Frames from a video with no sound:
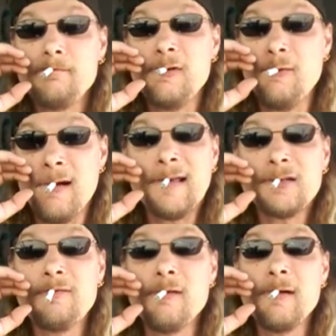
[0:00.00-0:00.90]
you
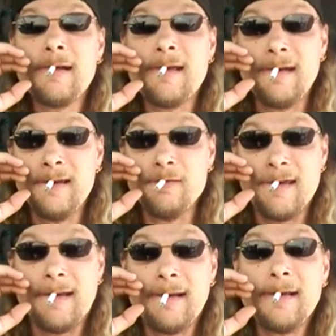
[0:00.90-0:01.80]
ask for it and you
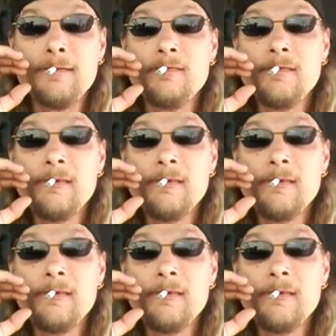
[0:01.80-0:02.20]
get it,